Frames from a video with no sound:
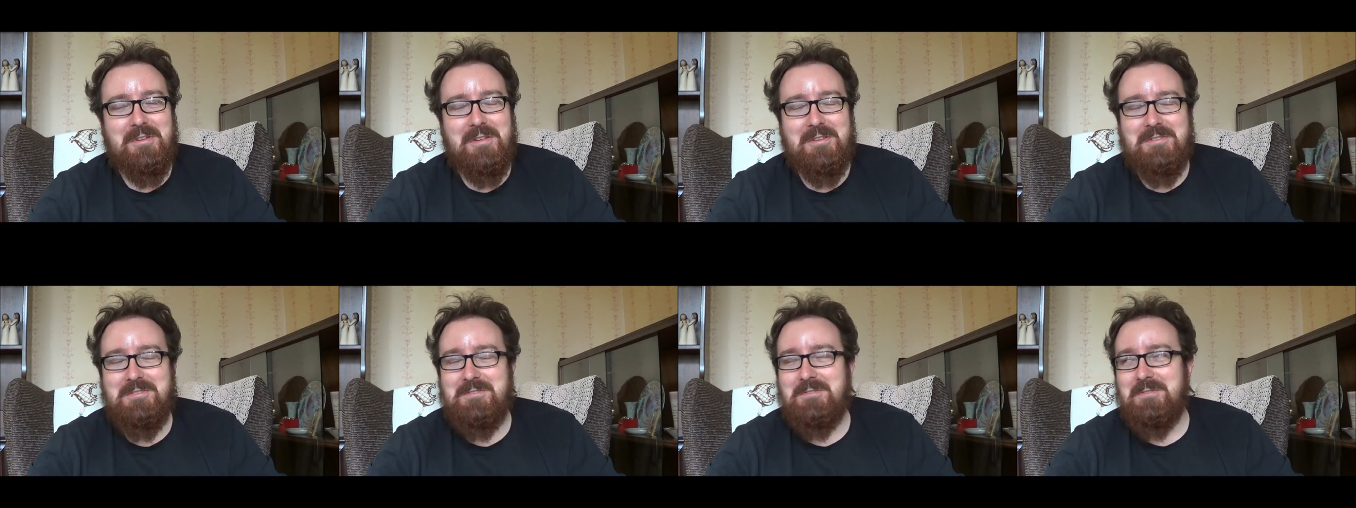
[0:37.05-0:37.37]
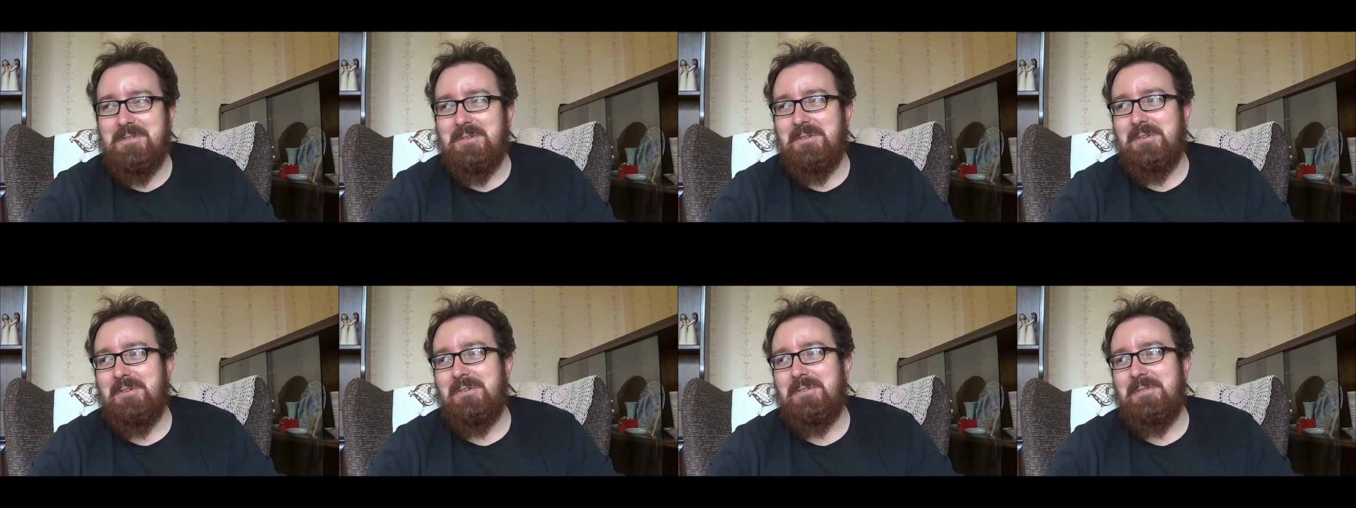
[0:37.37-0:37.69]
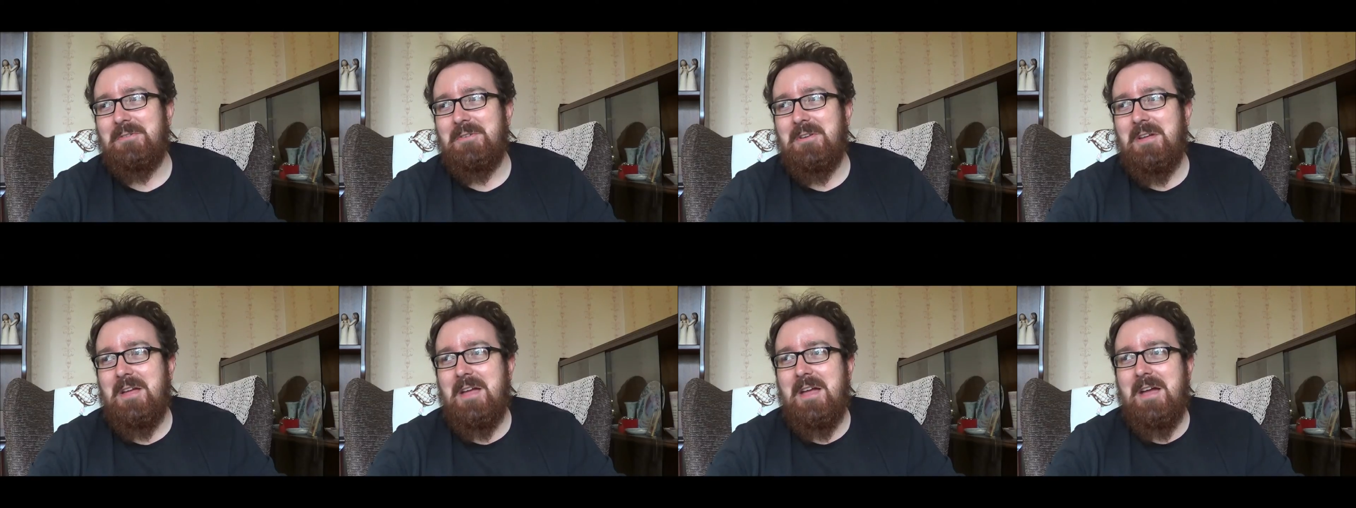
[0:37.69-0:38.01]
So
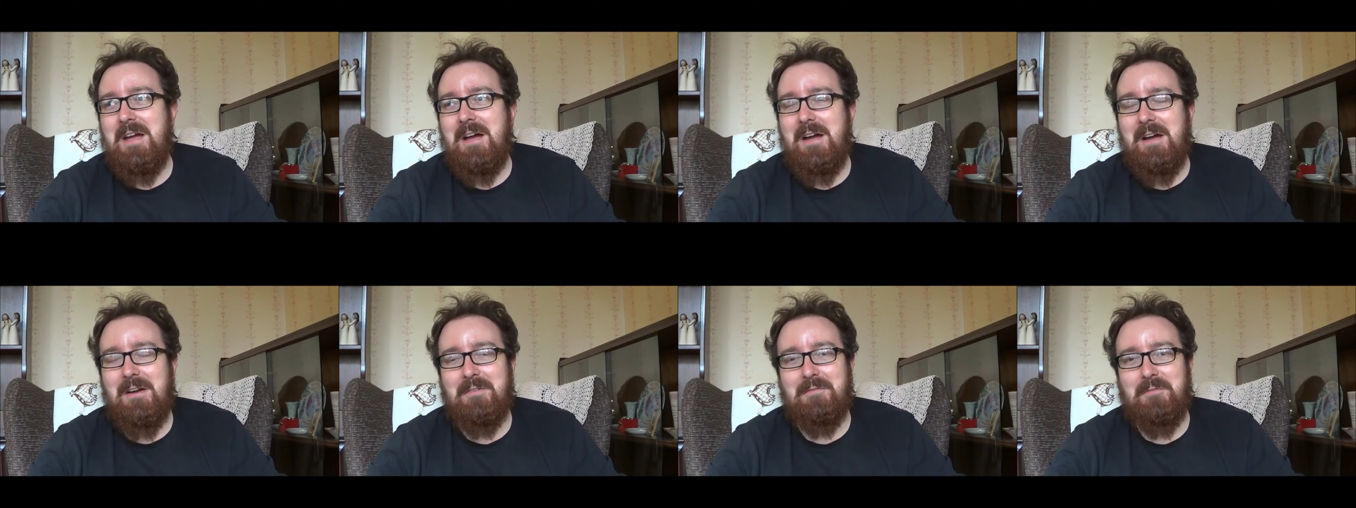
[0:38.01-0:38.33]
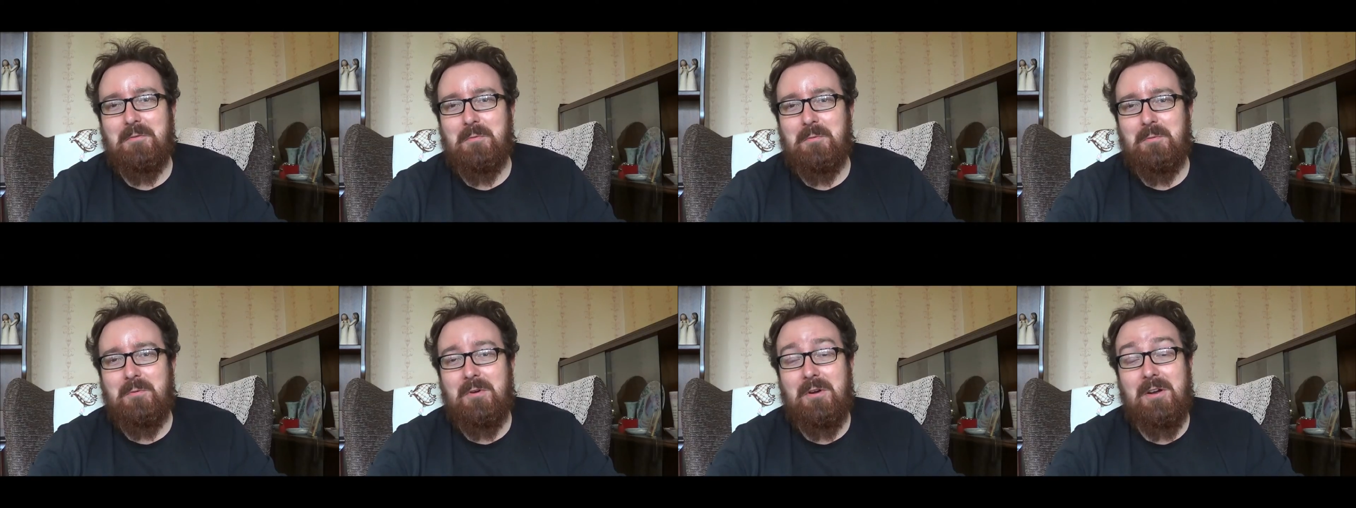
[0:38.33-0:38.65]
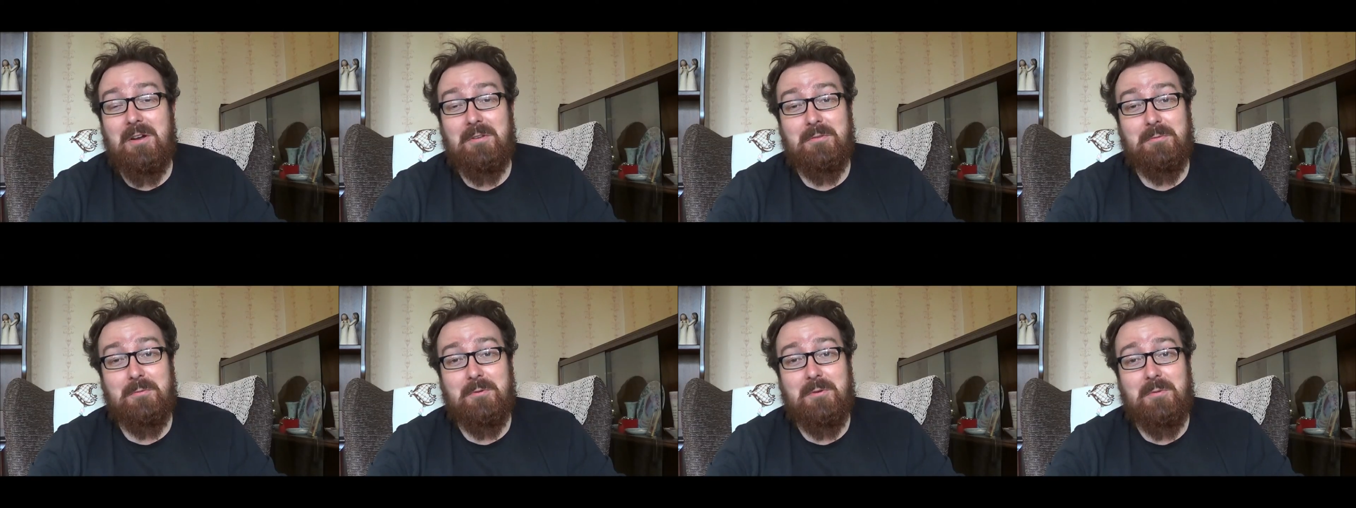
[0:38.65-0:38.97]
I
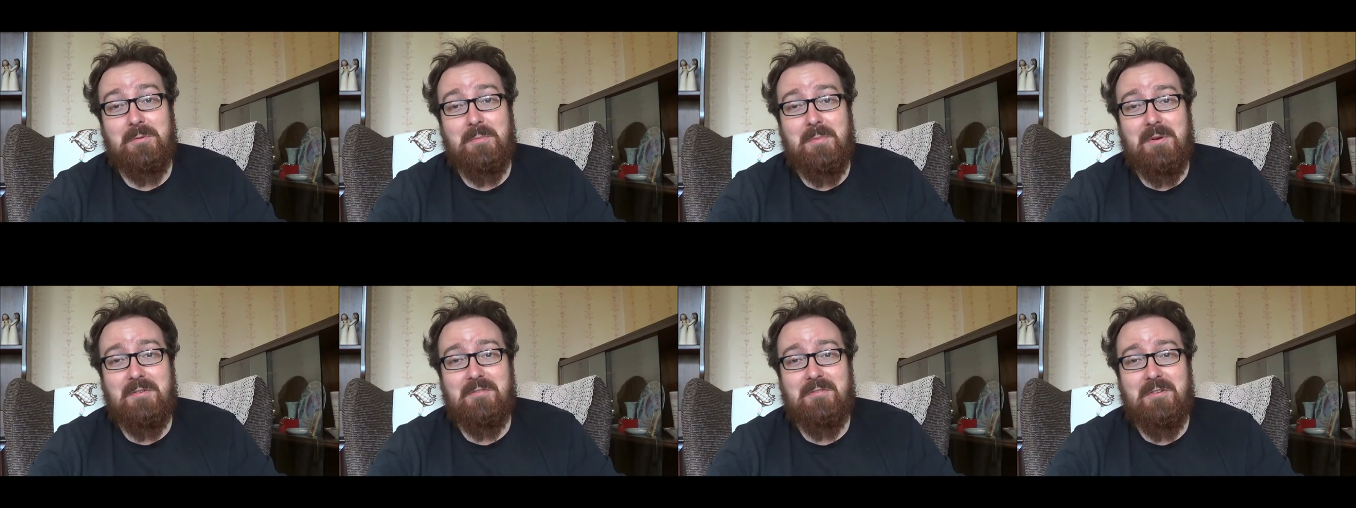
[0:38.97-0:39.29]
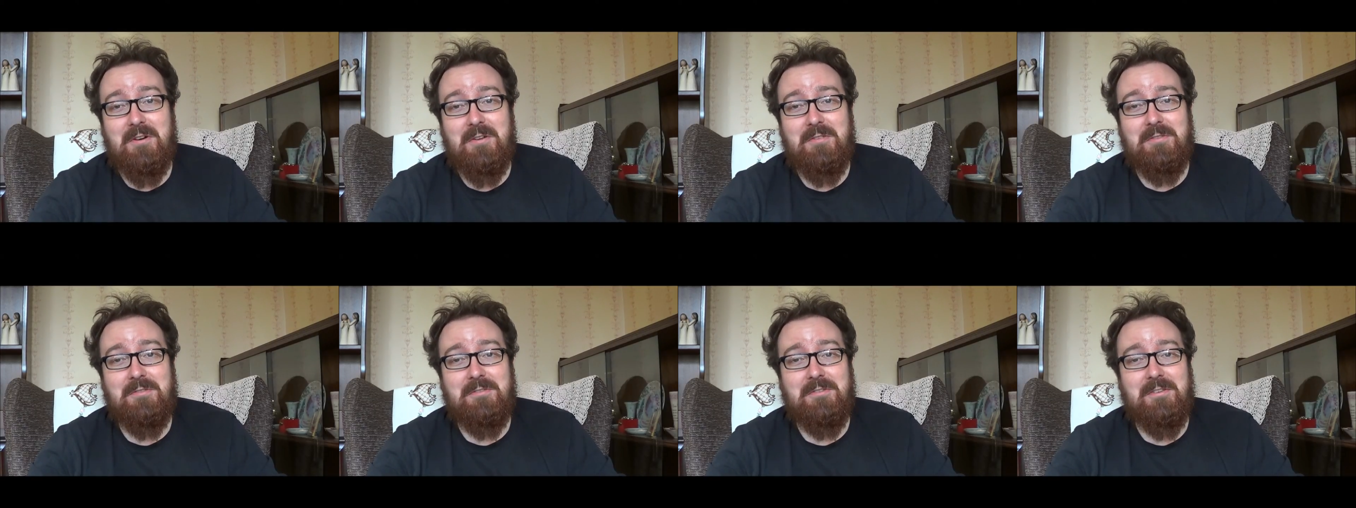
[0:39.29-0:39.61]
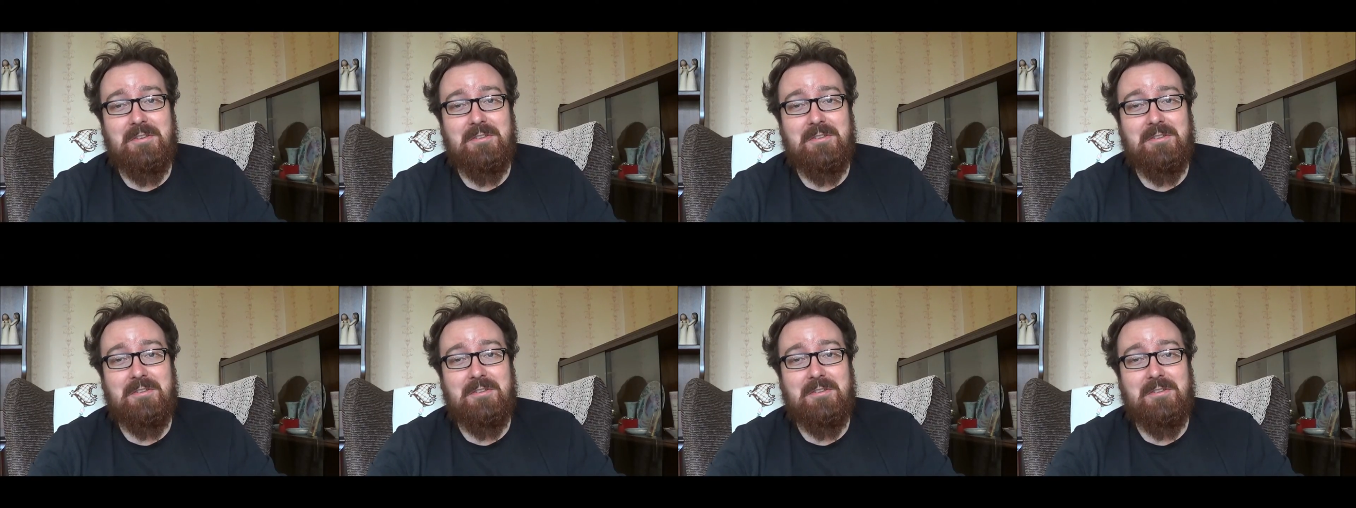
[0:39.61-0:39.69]
had a word with my friend